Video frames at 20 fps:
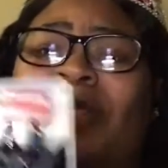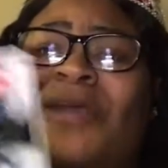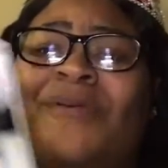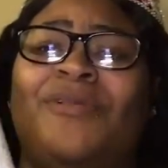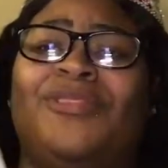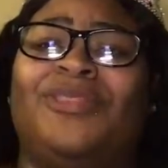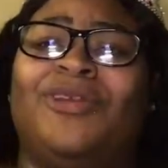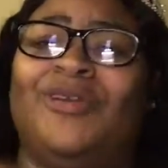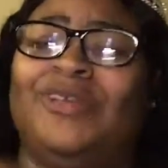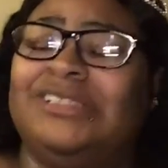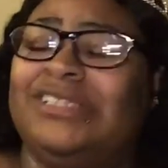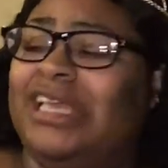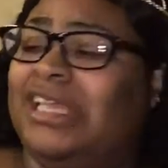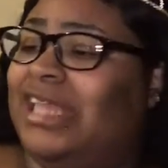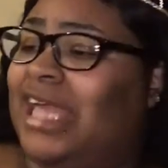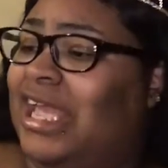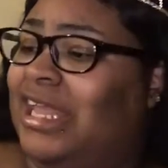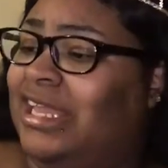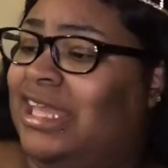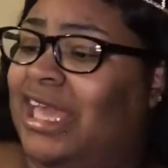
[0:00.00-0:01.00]
they were
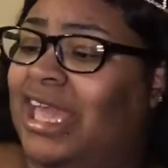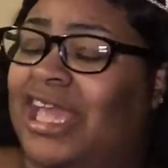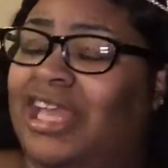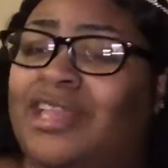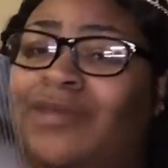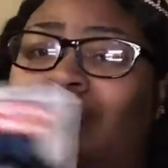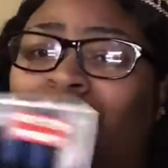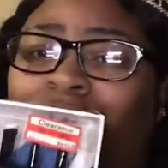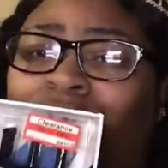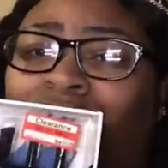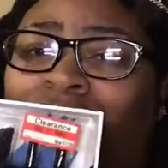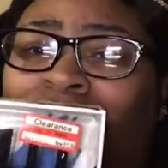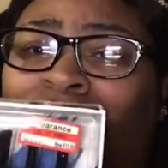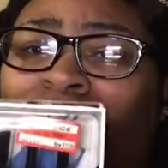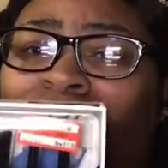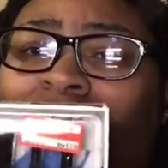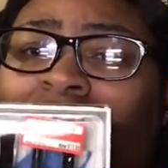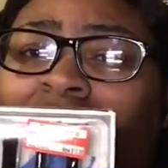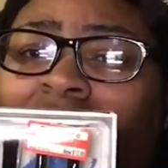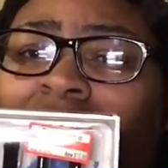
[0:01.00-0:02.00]
$13.98 and these were cute
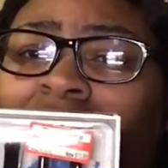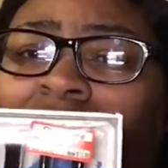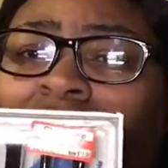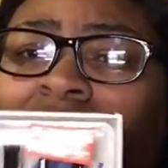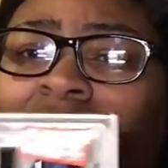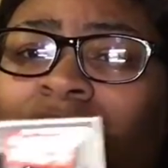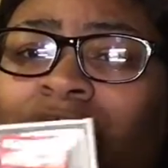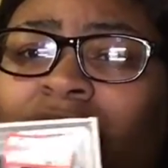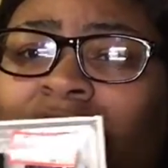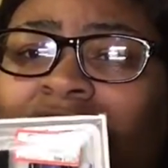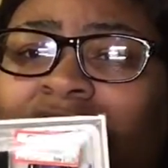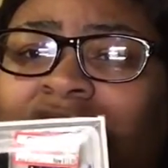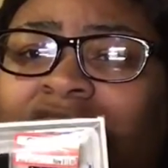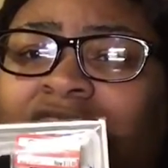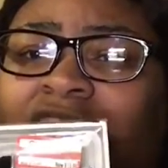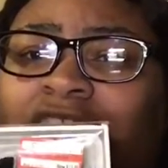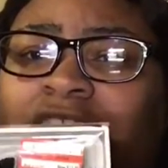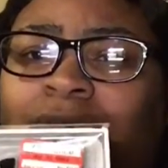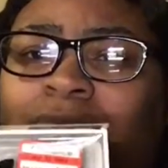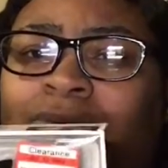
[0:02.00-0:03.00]
you get
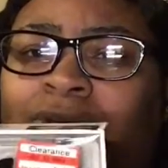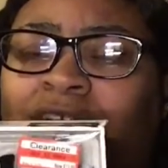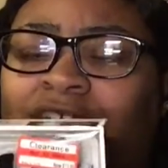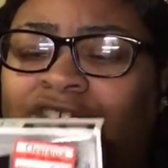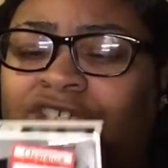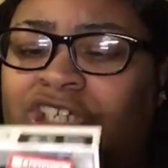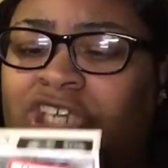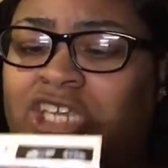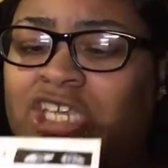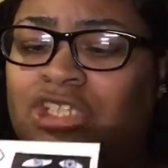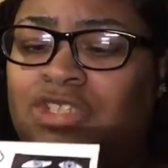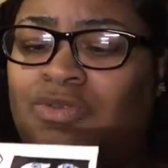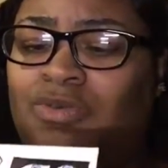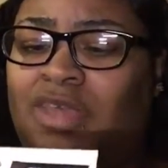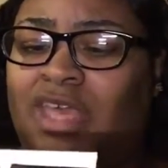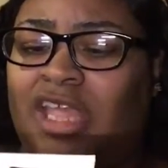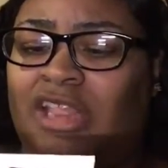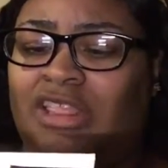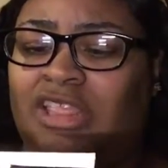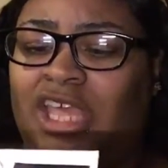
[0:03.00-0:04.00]
six brushes you
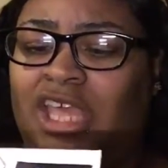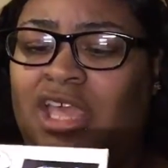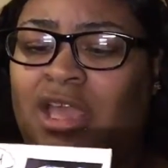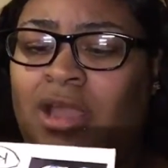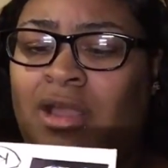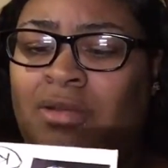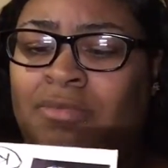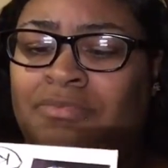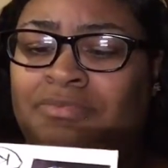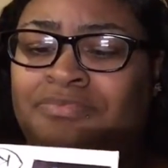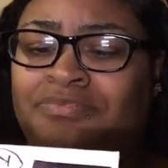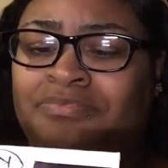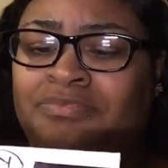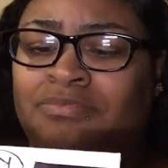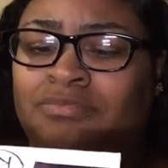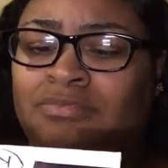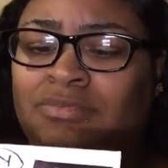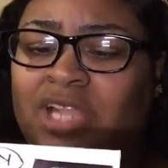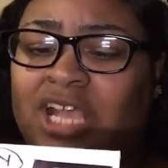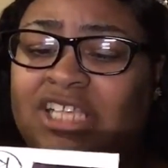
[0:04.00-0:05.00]
get the um
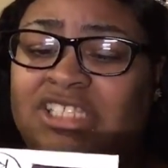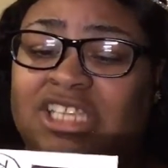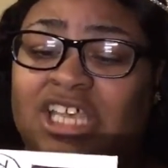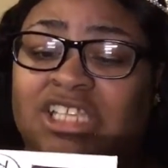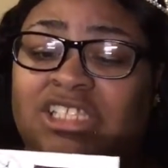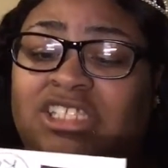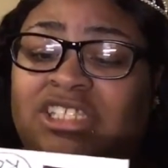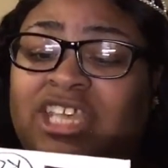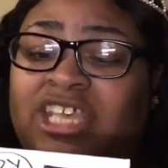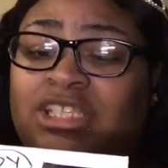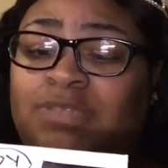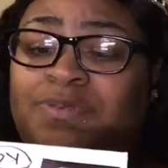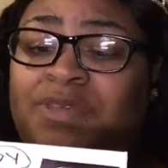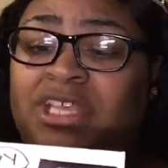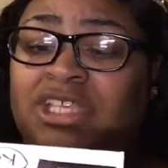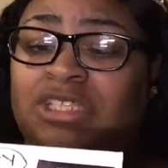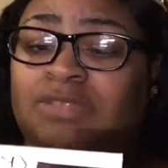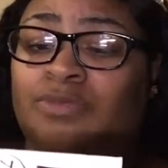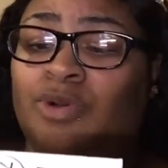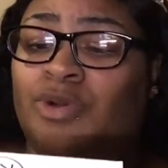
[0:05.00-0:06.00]
that says six
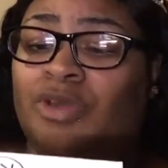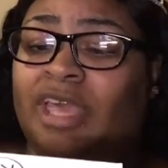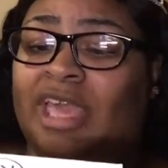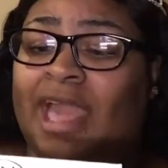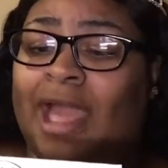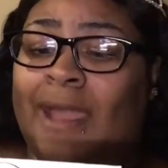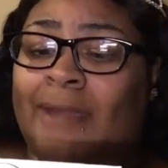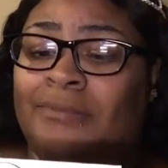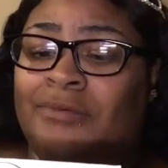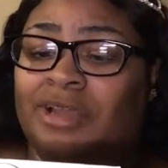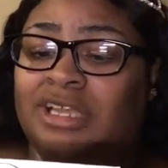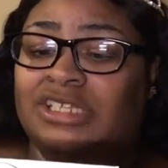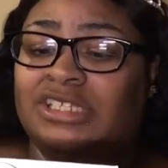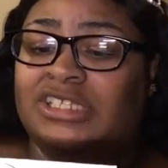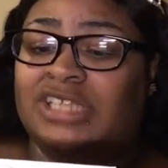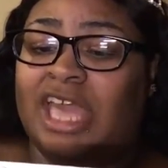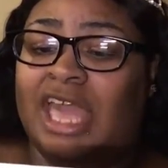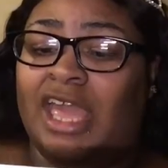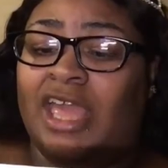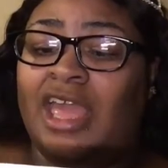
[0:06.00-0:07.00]
piece smoky eye brush
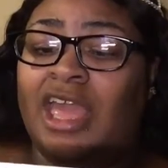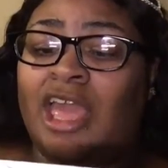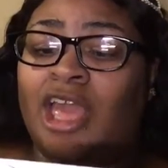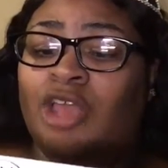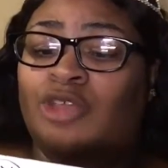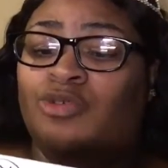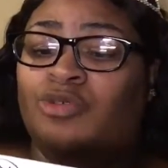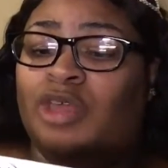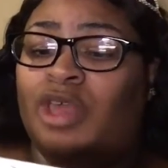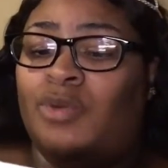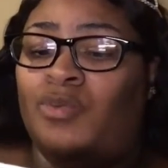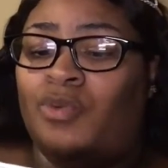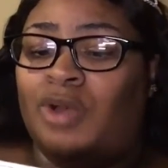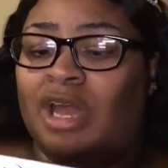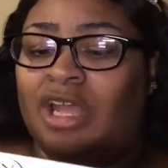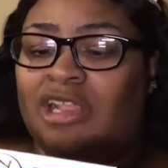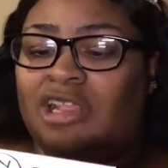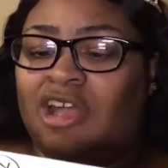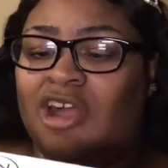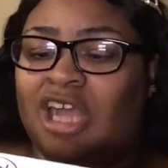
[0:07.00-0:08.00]
set. You get
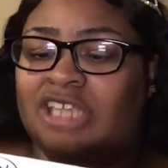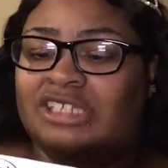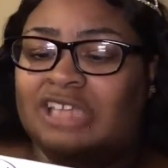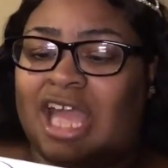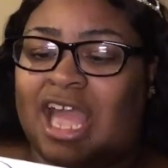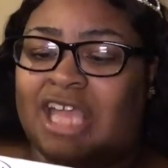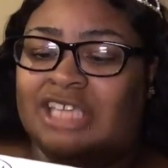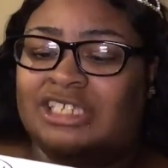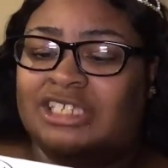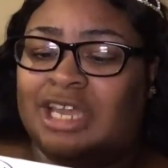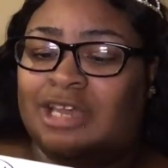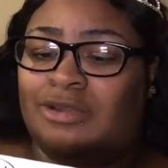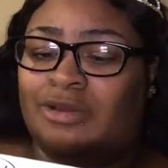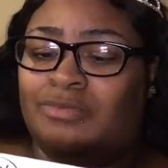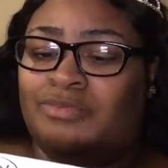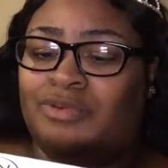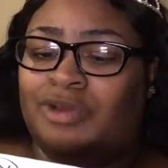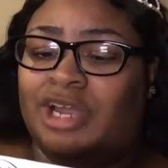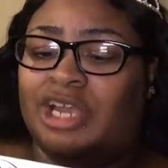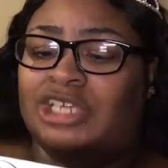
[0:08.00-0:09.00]
one large
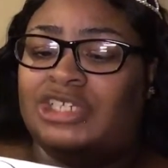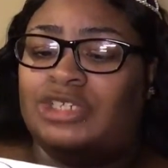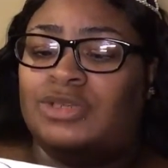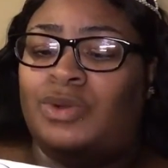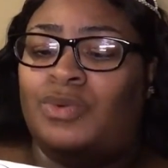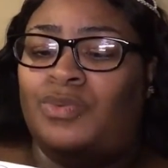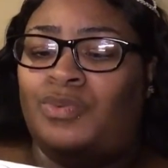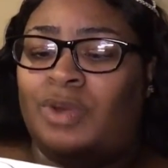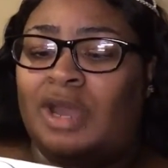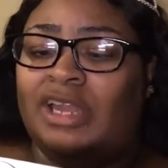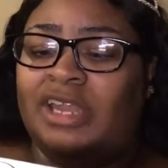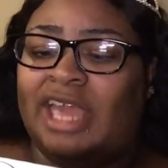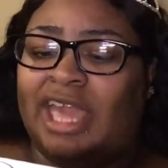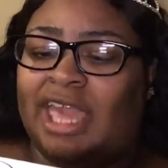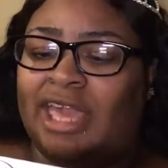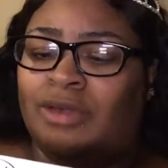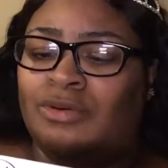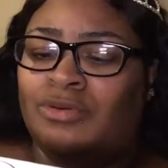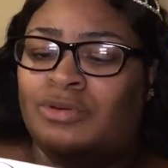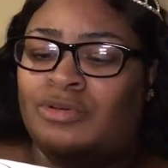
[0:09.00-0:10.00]
eyeshadow brush, one
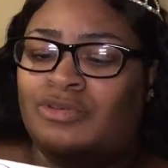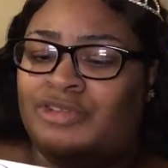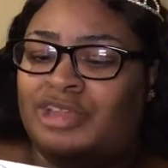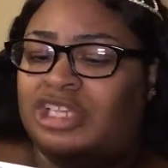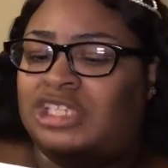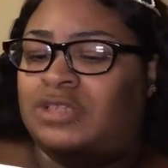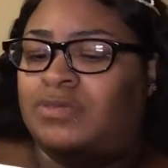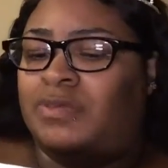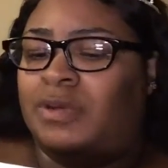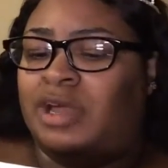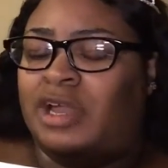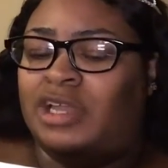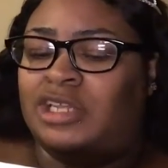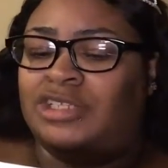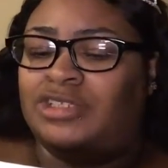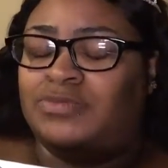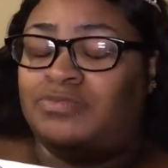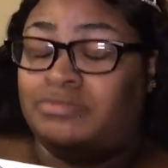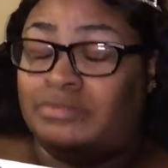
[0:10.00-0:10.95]
angle crease brush,